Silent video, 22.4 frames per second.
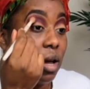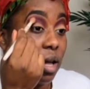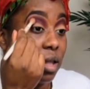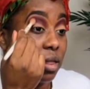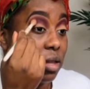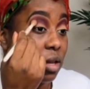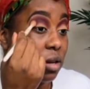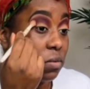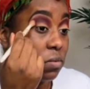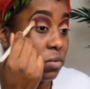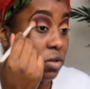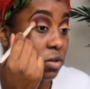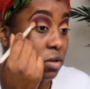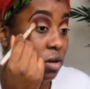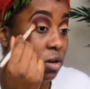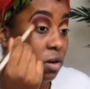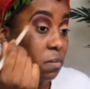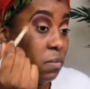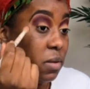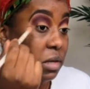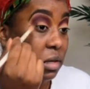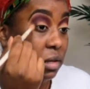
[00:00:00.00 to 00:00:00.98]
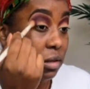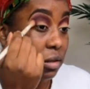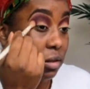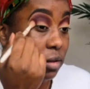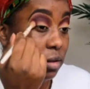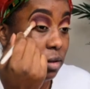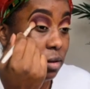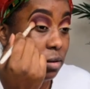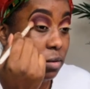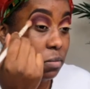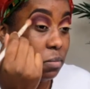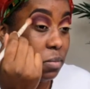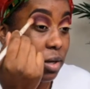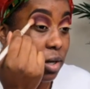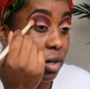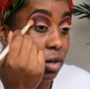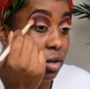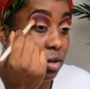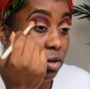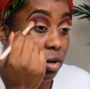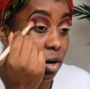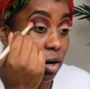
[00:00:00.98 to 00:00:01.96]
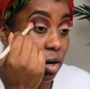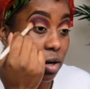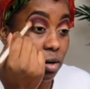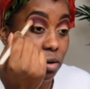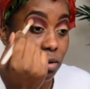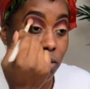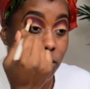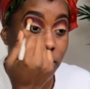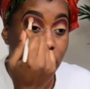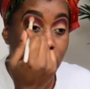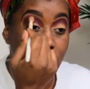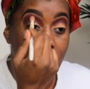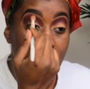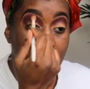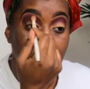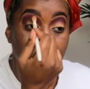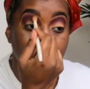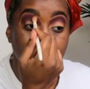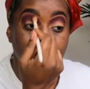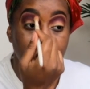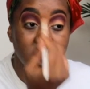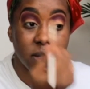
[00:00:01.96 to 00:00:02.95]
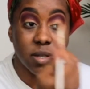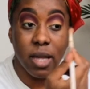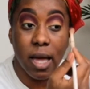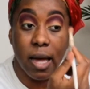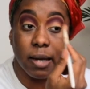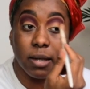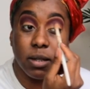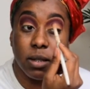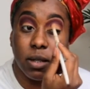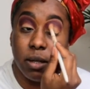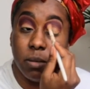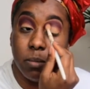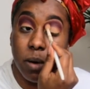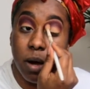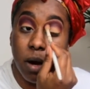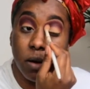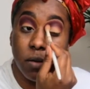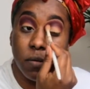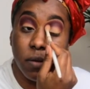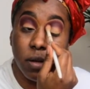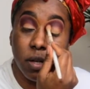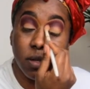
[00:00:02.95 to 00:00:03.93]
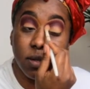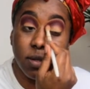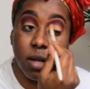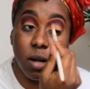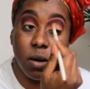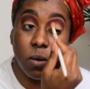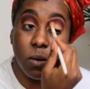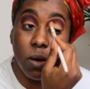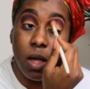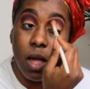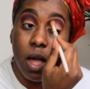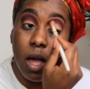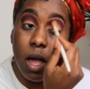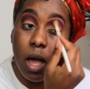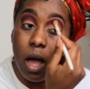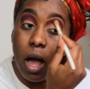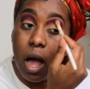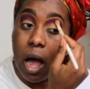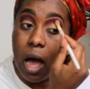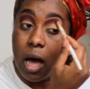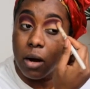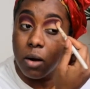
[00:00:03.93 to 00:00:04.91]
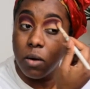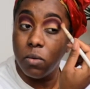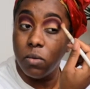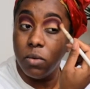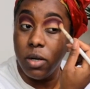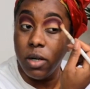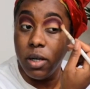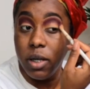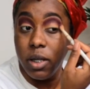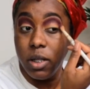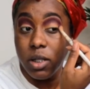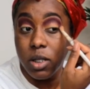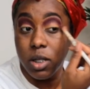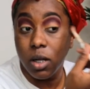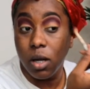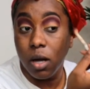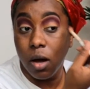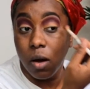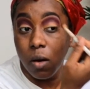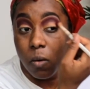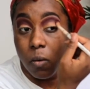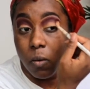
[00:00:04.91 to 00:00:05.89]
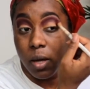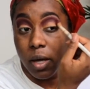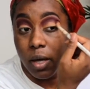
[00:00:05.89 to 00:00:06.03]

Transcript: I thought it was going to be a little bit darker on the eye, but it's actually perfect. So I don't need to go